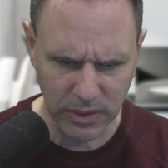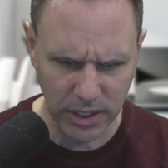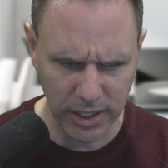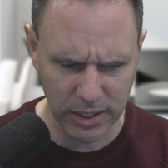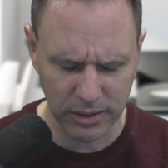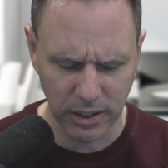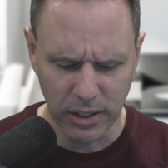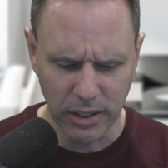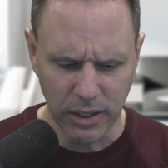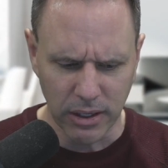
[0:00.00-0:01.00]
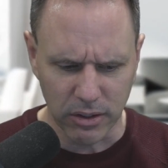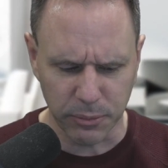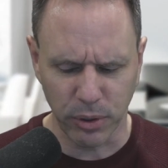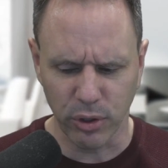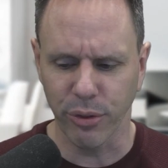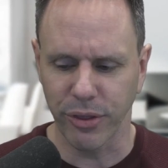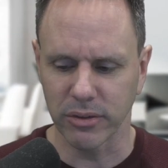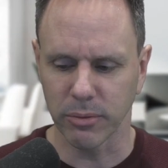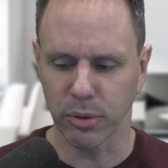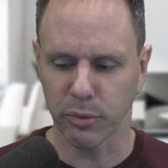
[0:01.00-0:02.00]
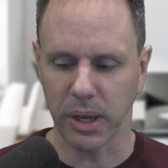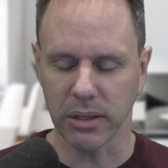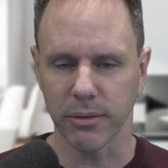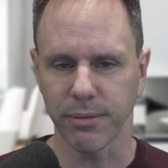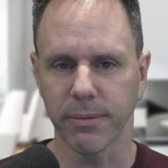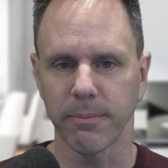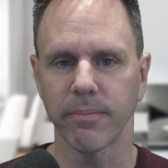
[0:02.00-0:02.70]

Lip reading: And let's put a little things in perspective.